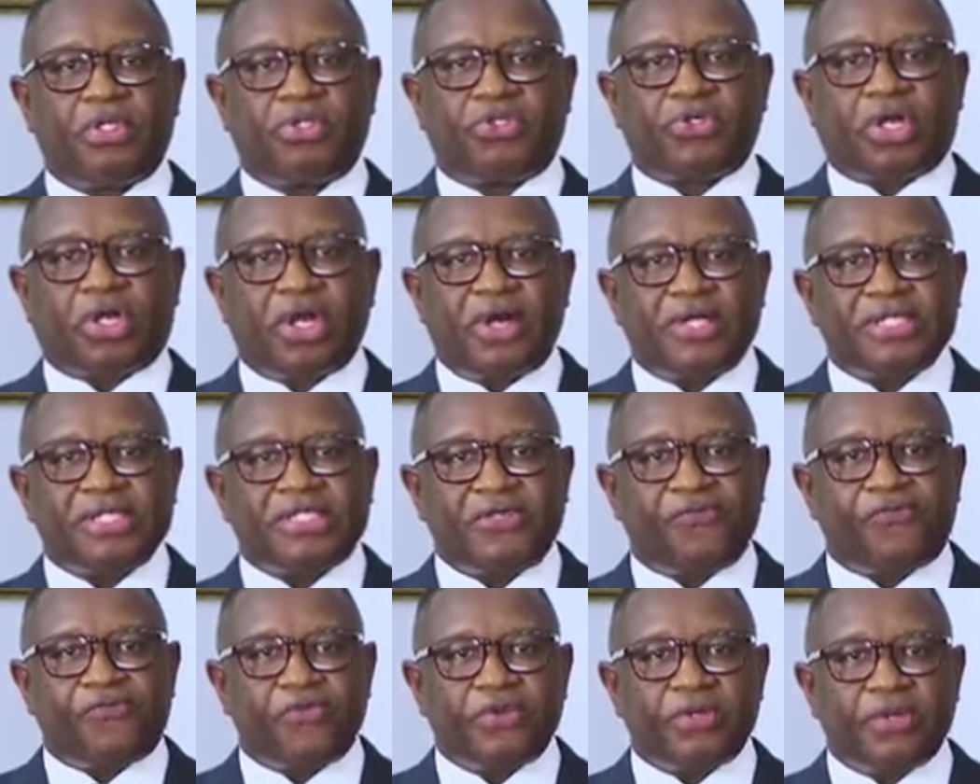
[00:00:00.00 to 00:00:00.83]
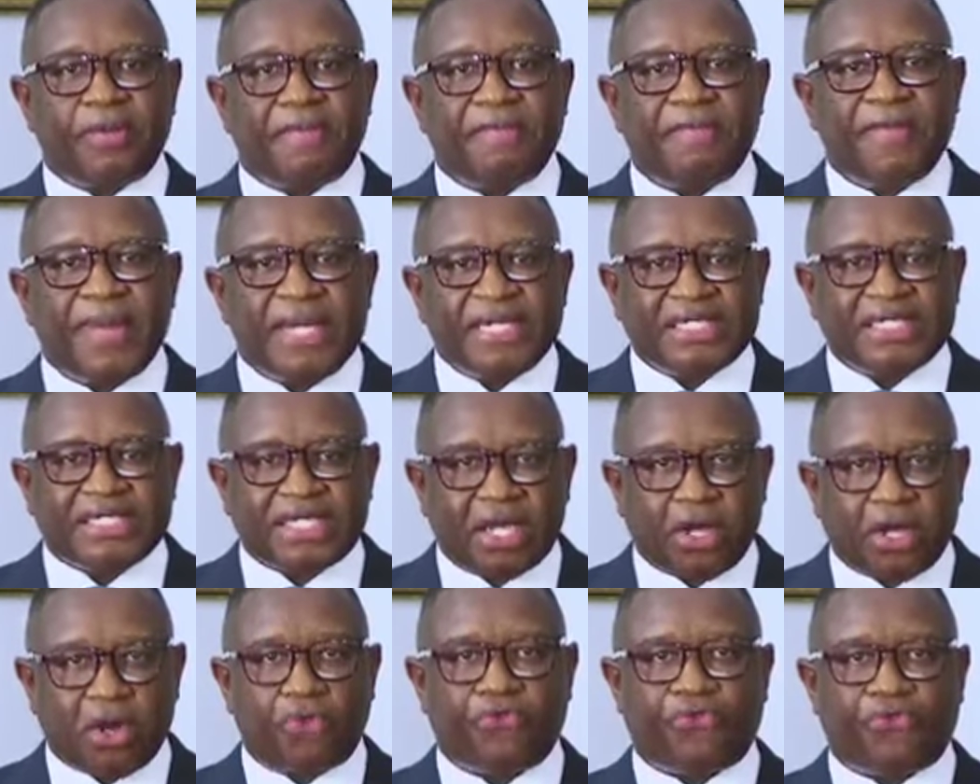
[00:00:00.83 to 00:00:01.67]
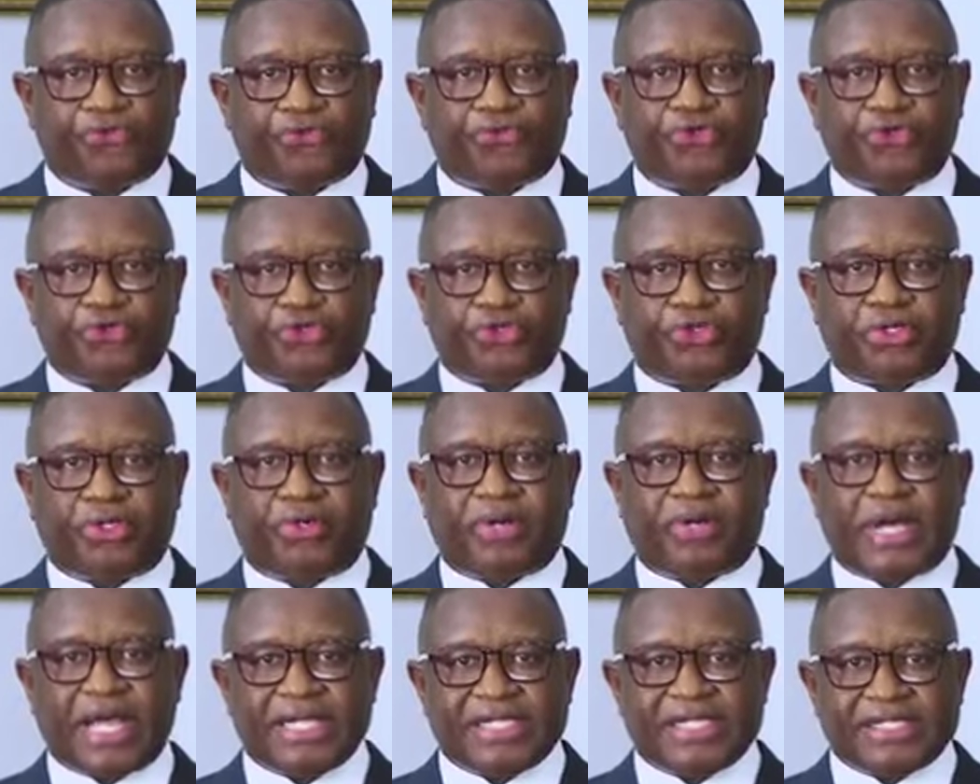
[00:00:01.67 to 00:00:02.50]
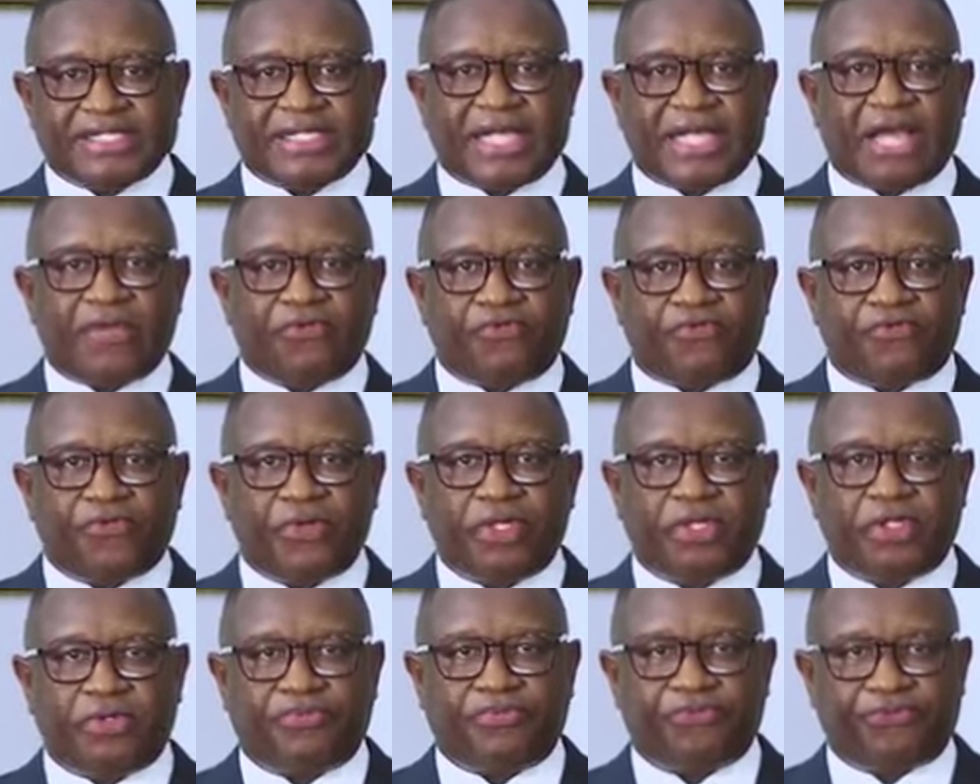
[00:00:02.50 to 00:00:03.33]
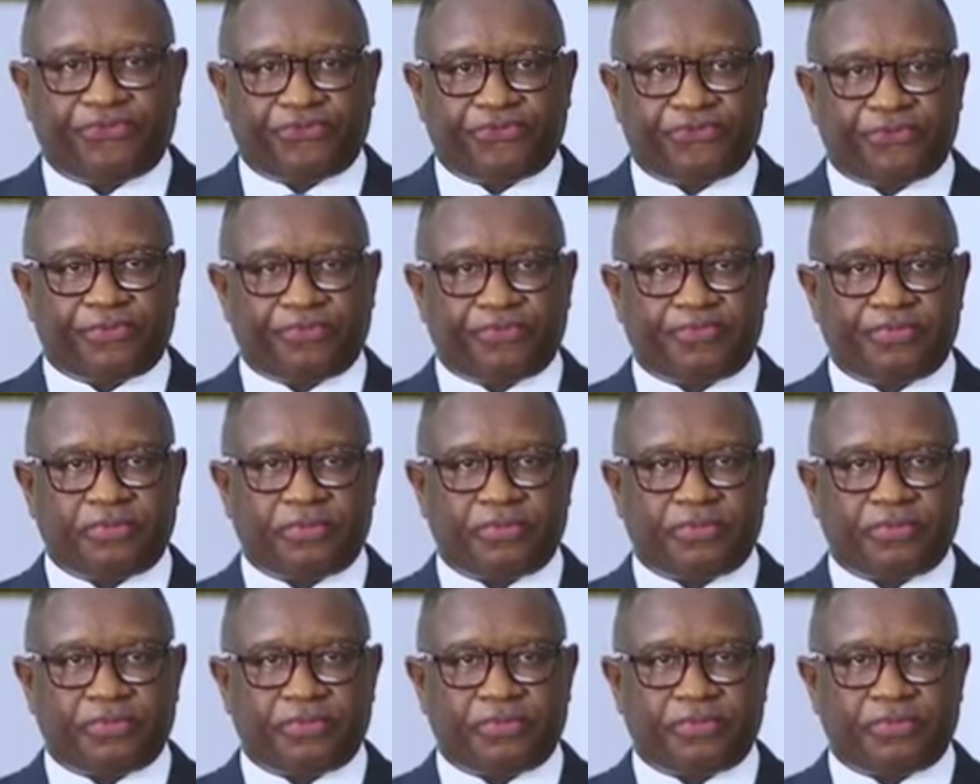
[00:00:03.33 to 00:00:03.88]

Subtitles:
to guarantee fundamental constitutional rights and freedoms,